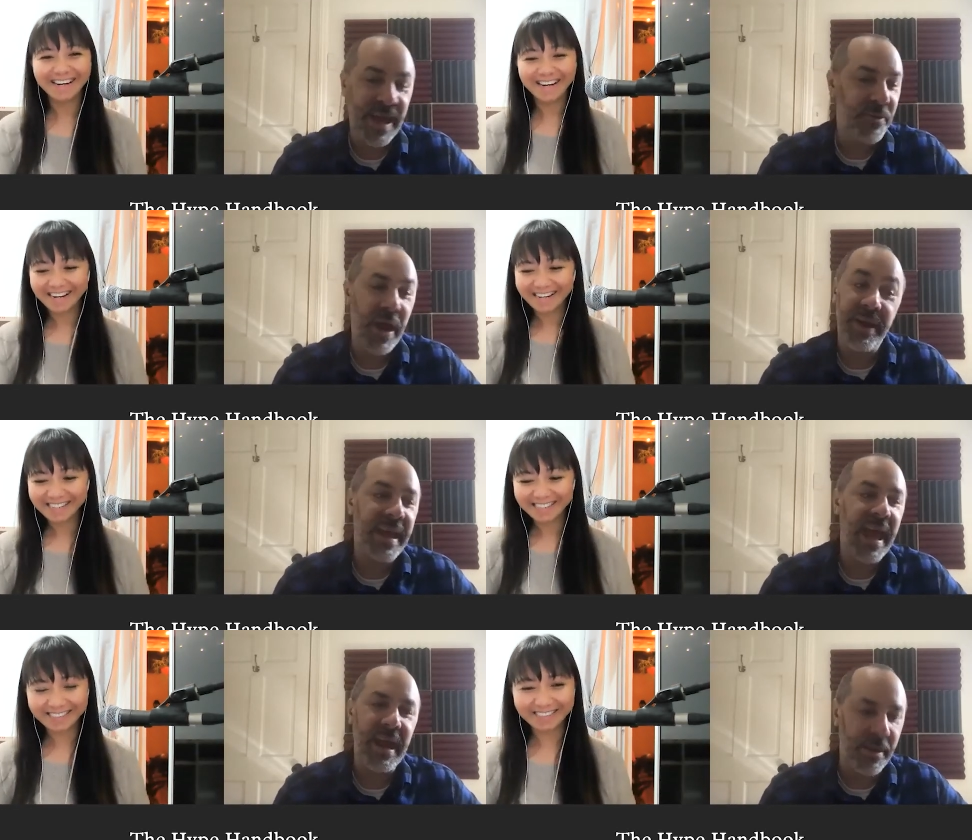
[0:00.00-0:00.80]
Speaker 1: yeah, and,
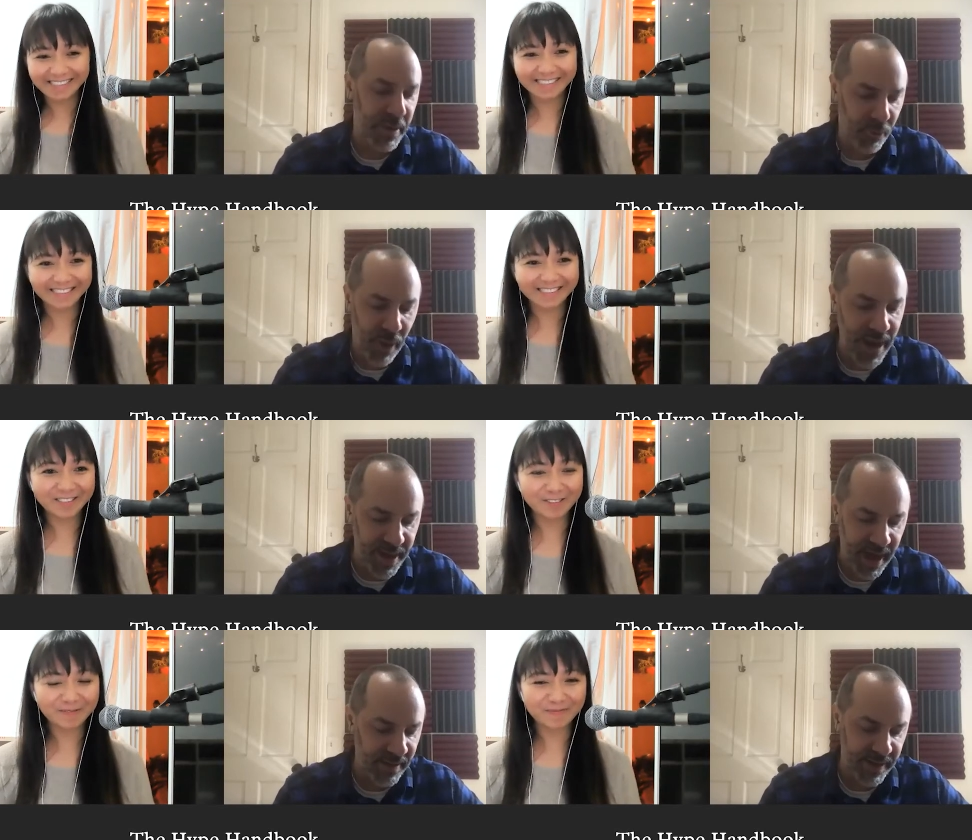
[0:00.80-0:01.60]
and again, I mean
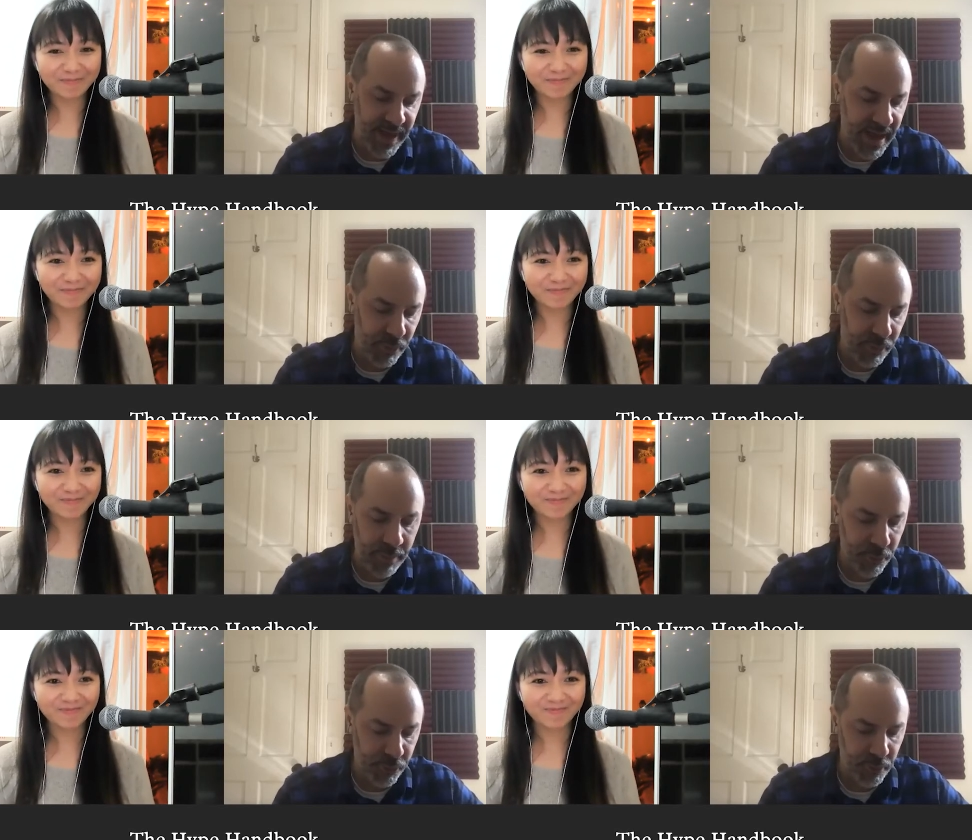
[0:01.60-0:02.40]
Ryan Holiday
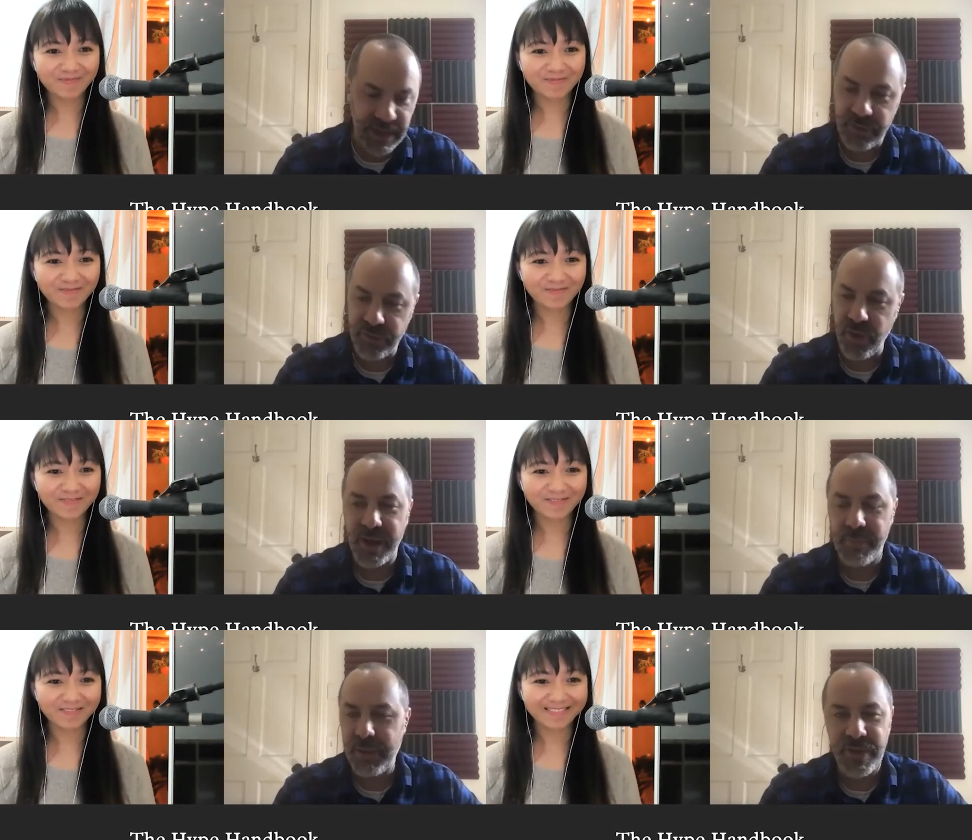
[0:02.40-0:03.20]
and Robert Greene
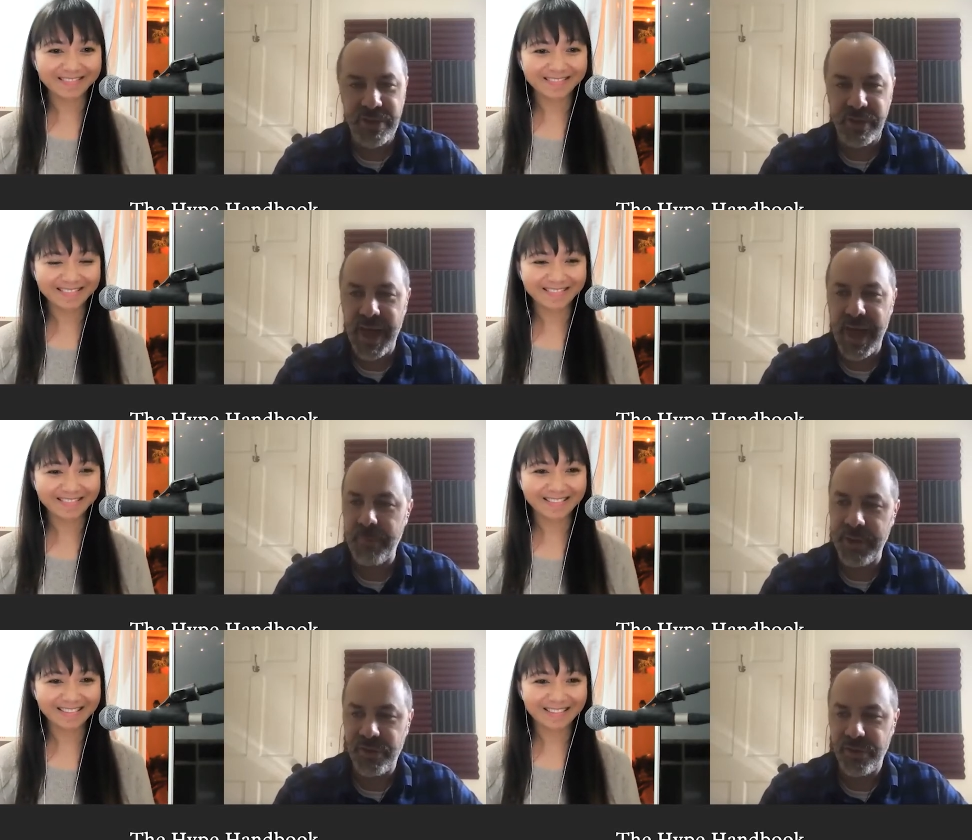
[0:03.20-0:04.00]
talk about this a
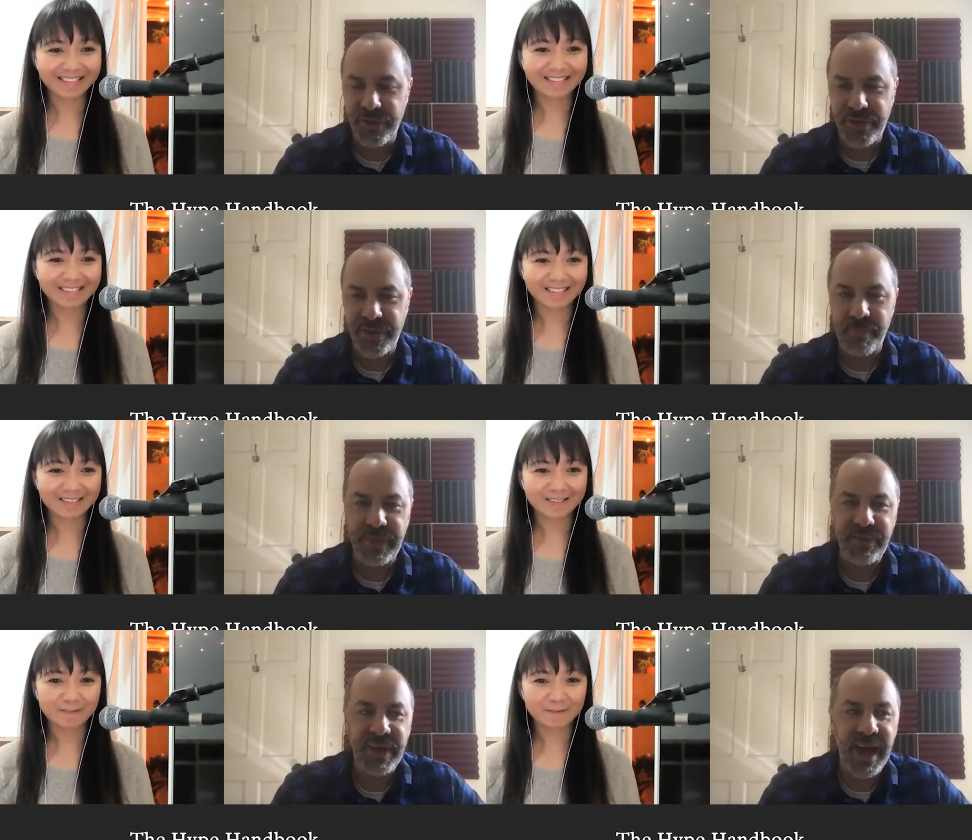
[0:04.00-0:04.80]
lot, but it's just
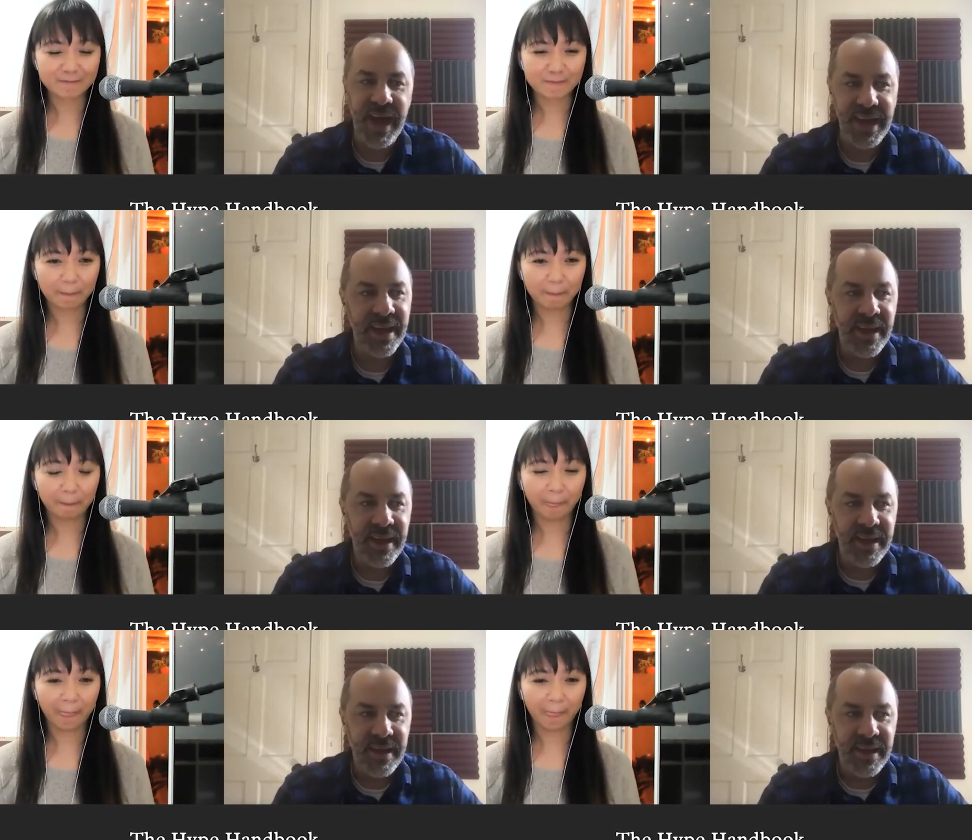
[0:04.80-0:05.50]
something that I